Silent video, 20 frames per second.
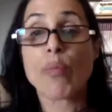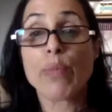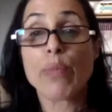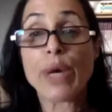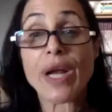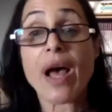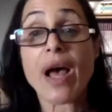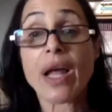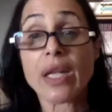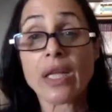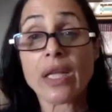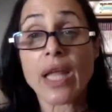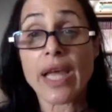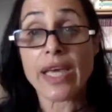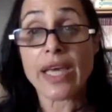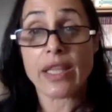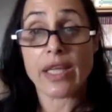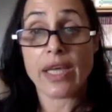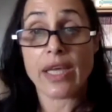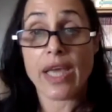But
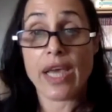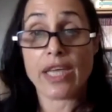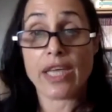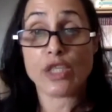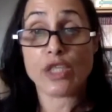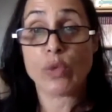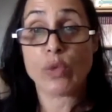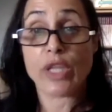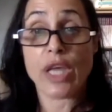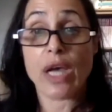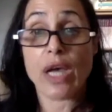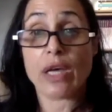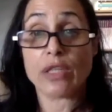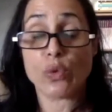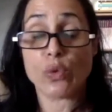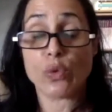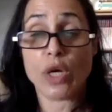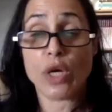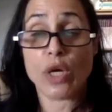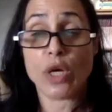unlike the case with
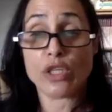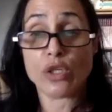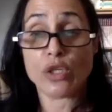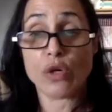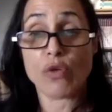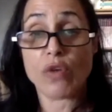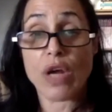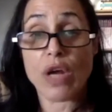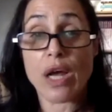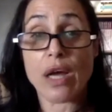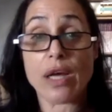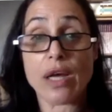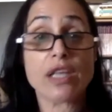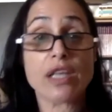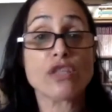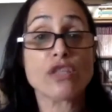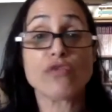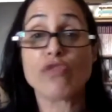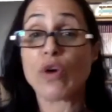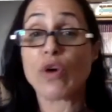Yahadut HaTorah,
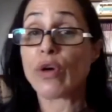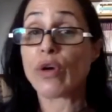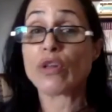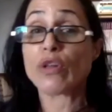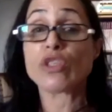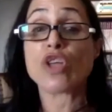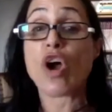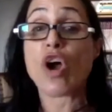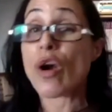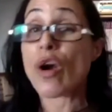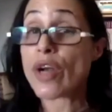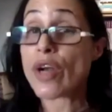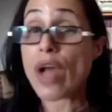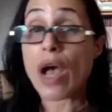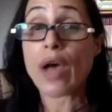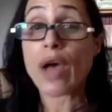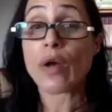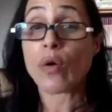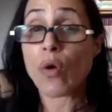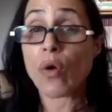its voters are
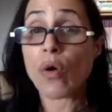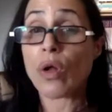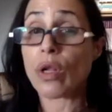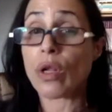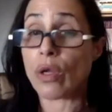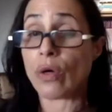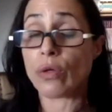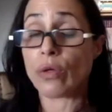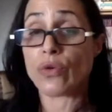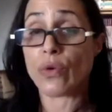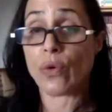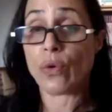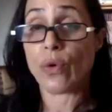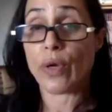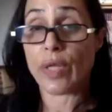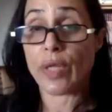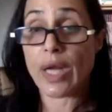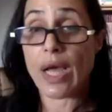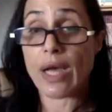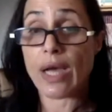not all
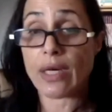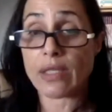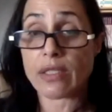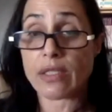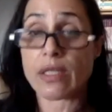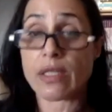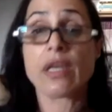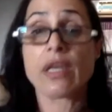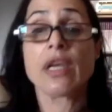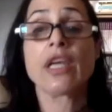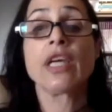ultra-Orthodox.